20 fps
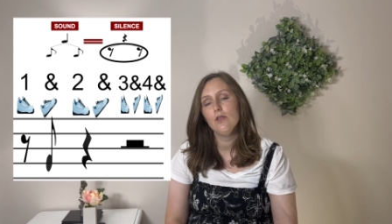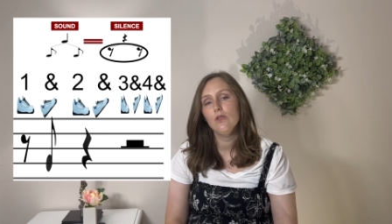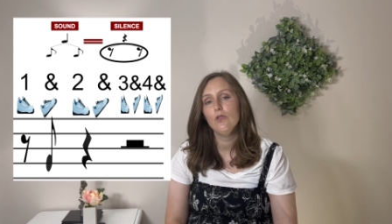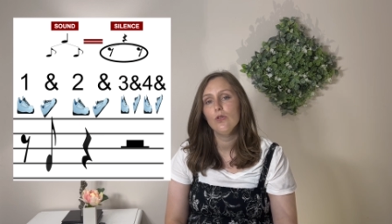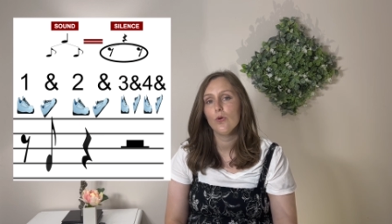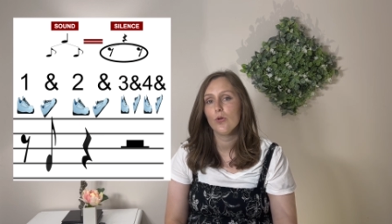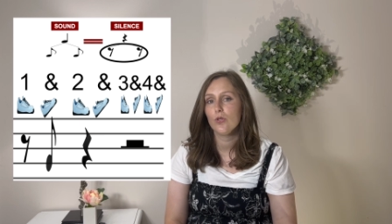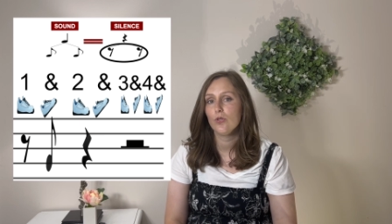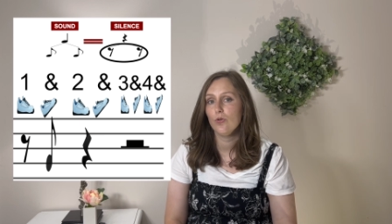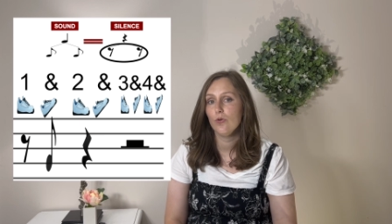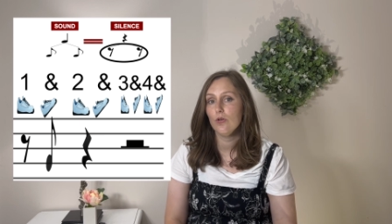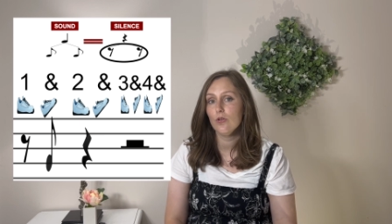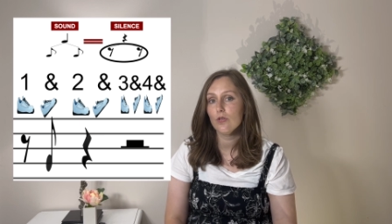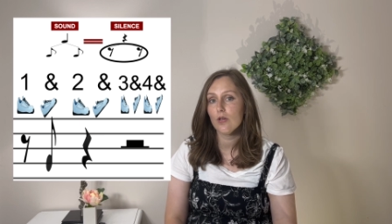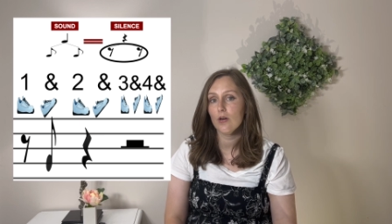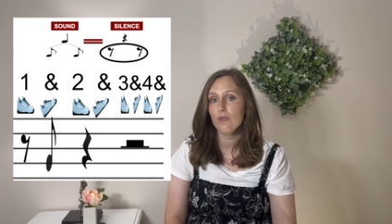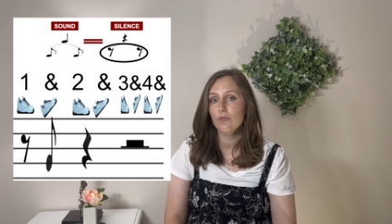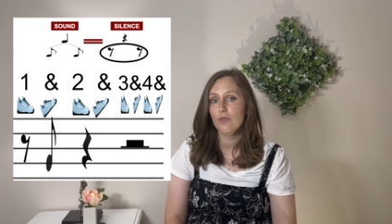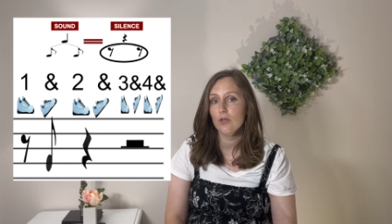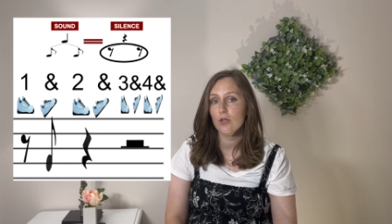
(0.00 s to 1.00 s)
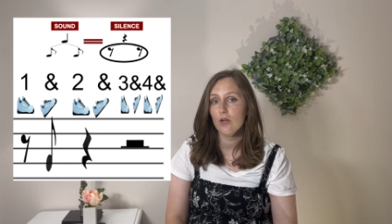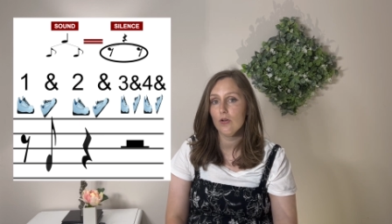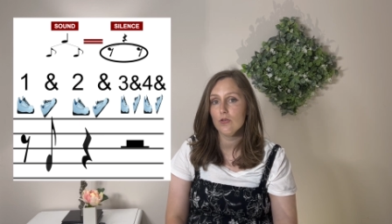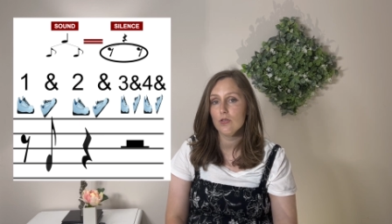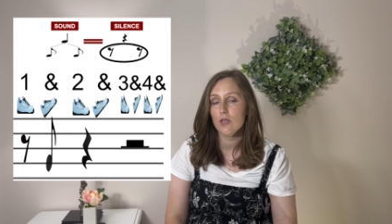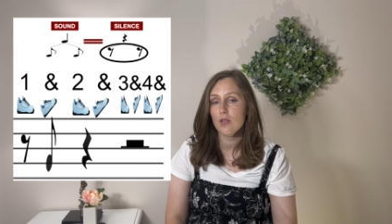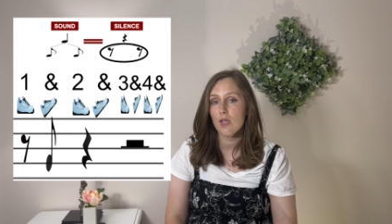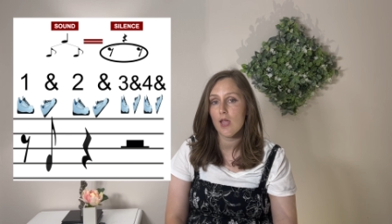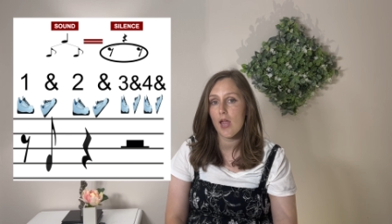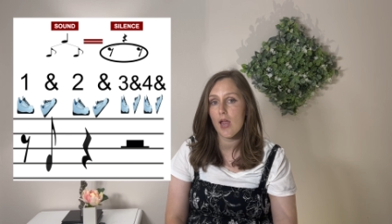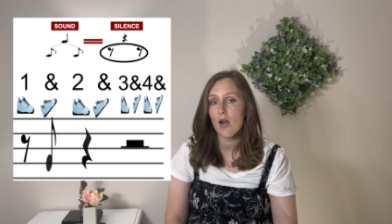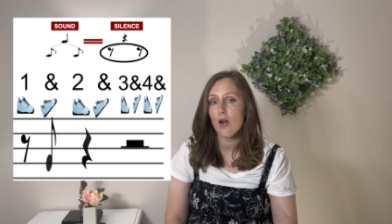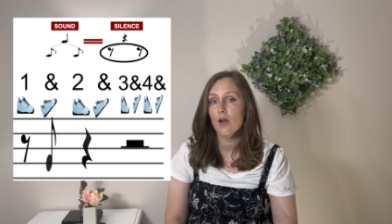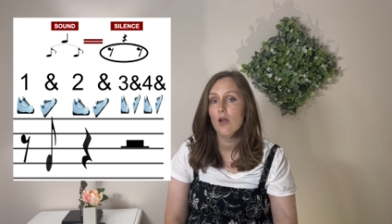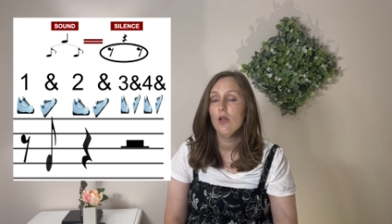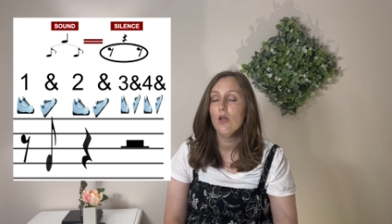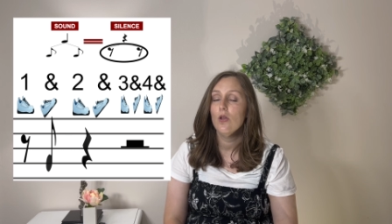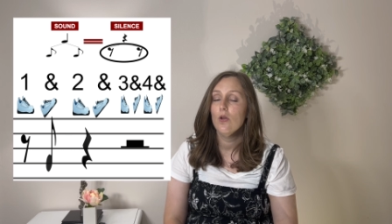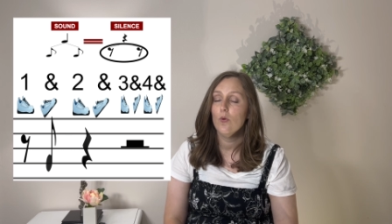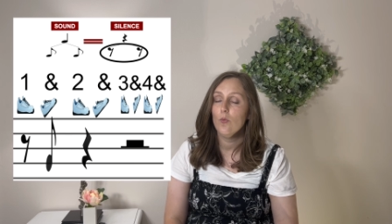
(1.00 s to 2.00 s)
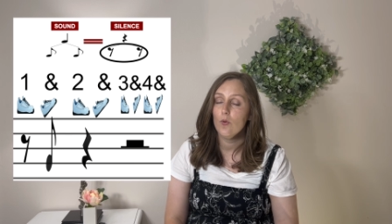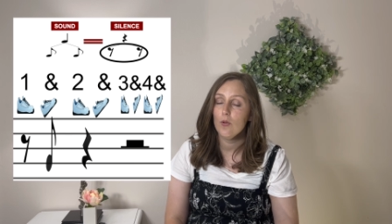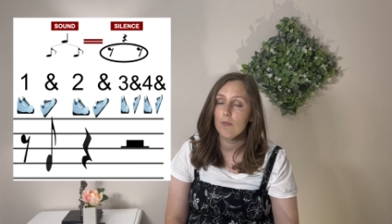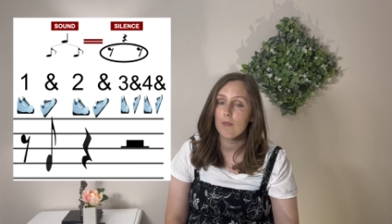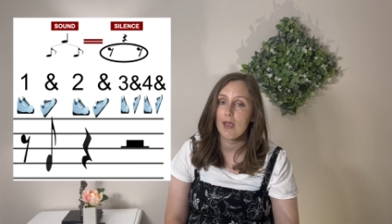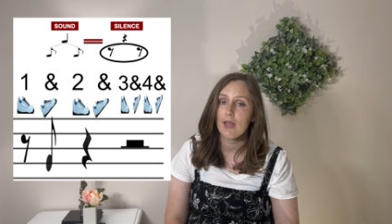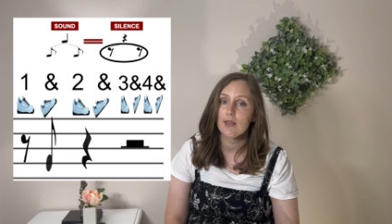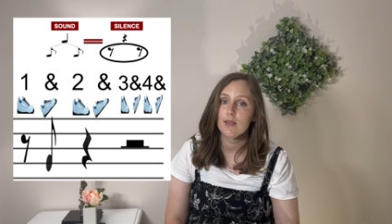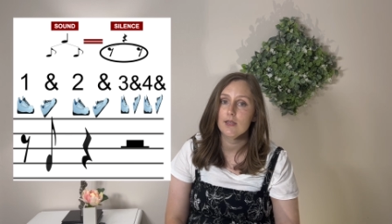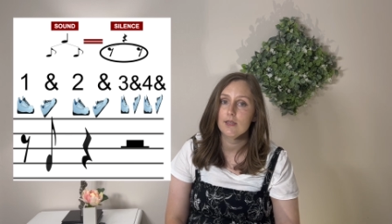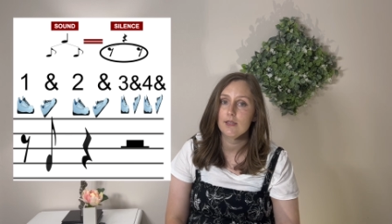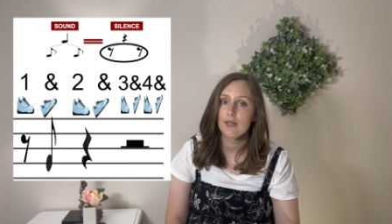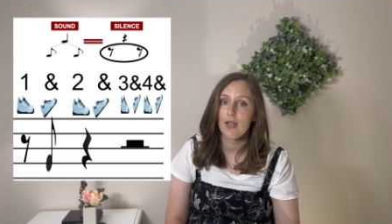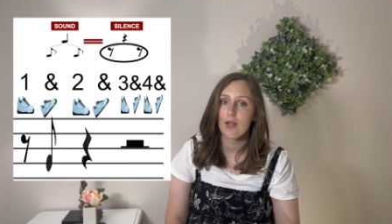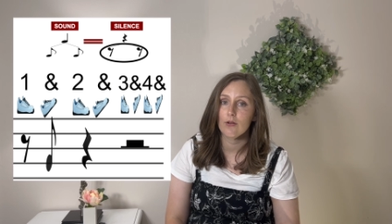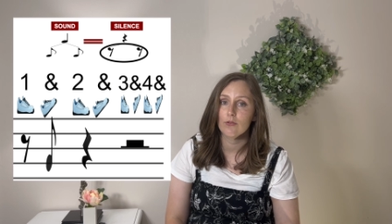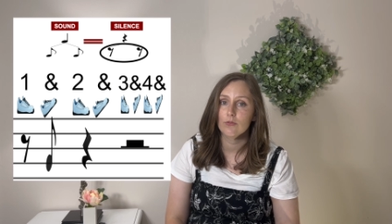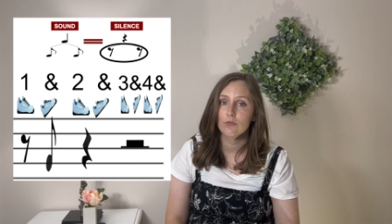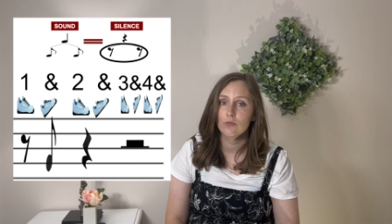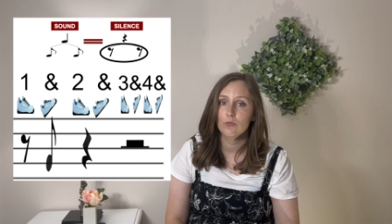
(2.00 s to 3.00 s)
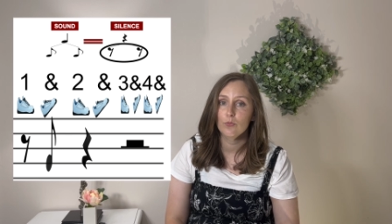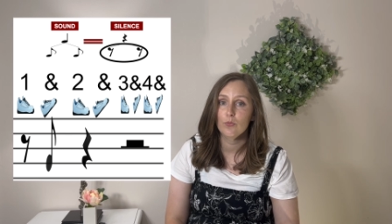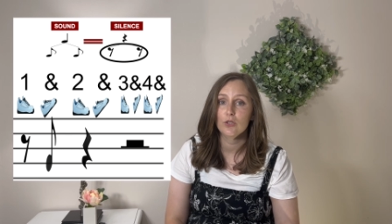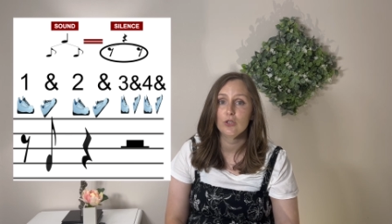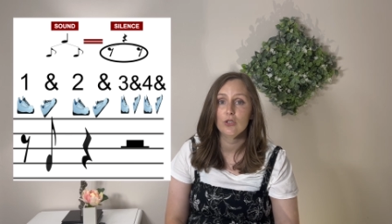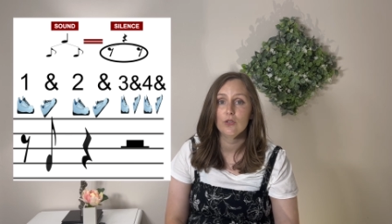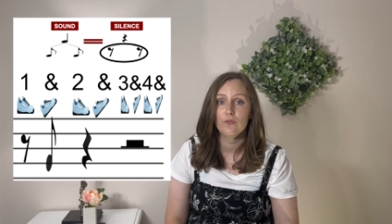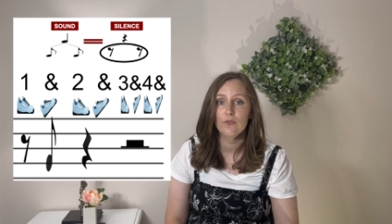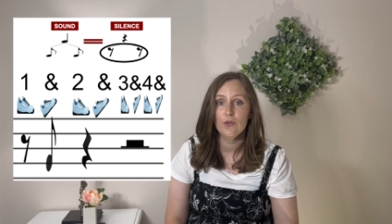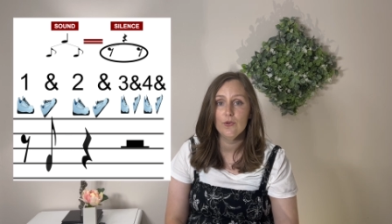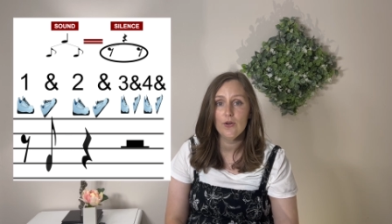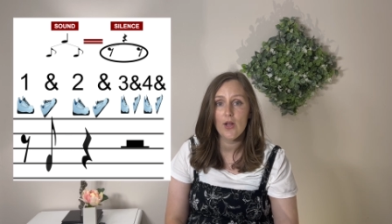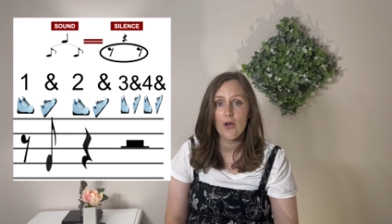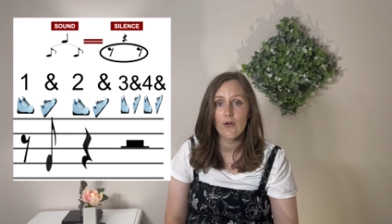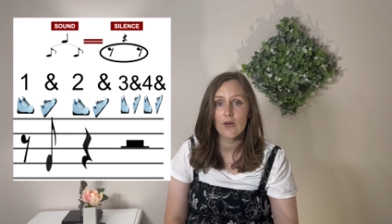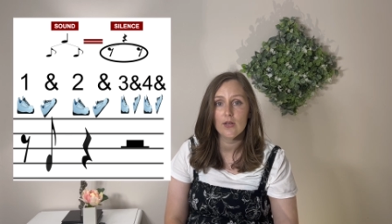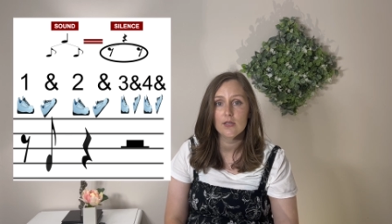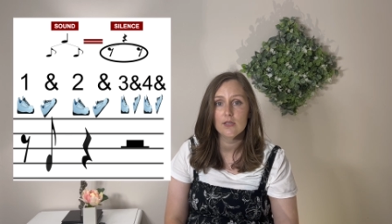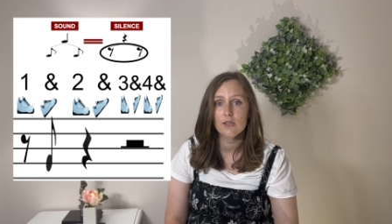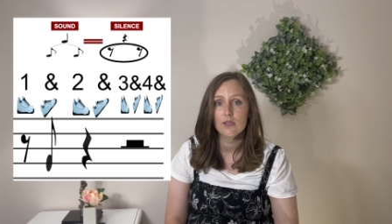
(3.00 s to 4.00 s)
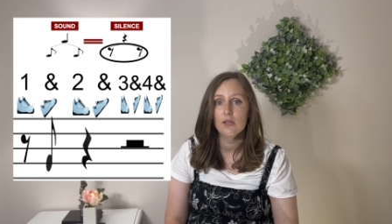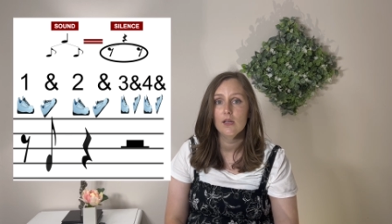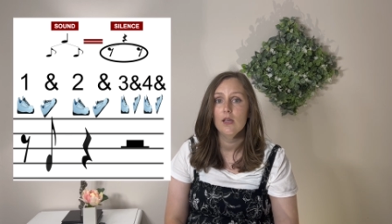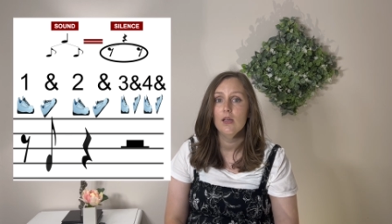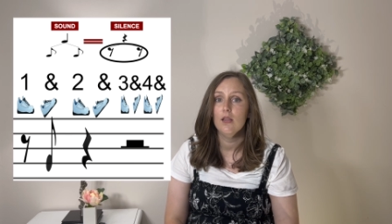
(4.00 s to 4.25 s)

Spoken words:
So as soon as our foot goes in the air, we make the sound, which if you noticed,